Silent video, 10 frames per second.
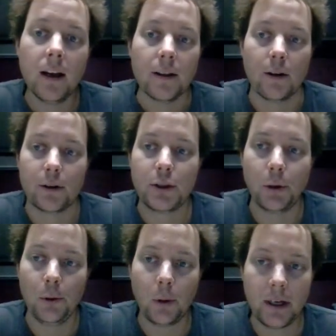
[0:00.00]
There are
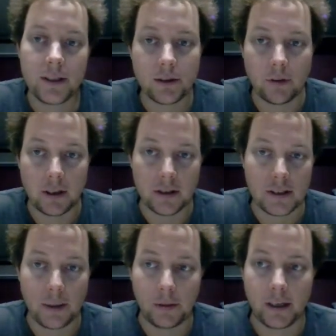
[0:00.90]
two ways to run
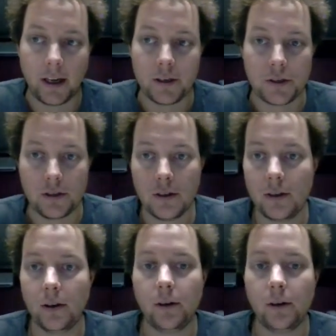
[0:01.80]
this application,